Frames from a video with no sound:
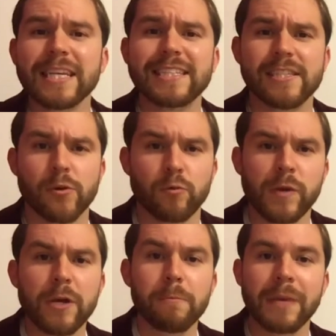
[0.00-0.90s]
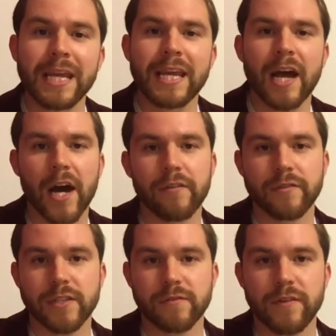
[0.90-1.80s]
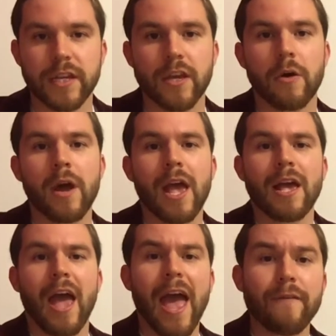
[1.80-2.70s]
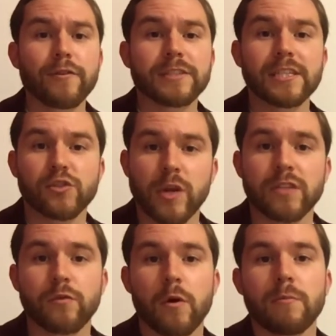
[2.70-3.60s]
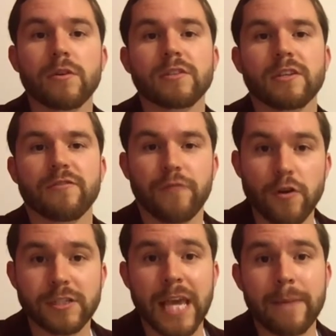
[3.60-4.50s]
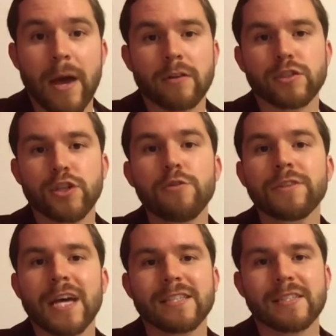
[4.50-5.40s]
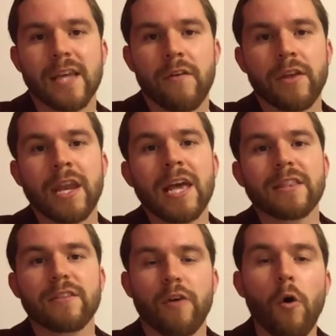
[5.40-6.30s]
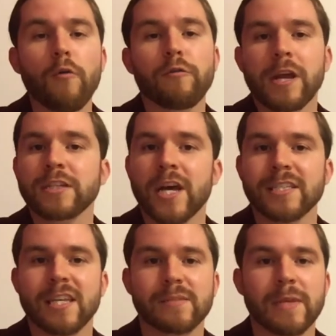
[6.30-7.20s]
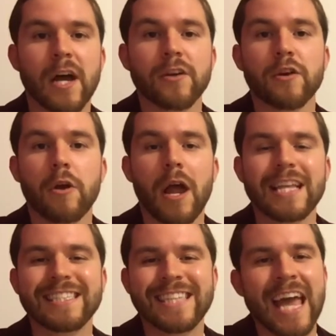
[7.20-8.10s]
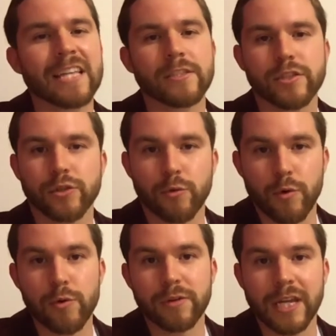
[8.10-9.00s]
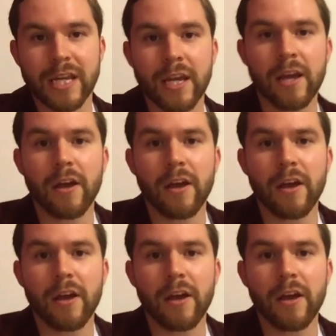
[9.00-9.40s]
to get to the real meaning of this video. Ever since Transformers first came out in 2007, the whole franchise has been under intense scrutiny.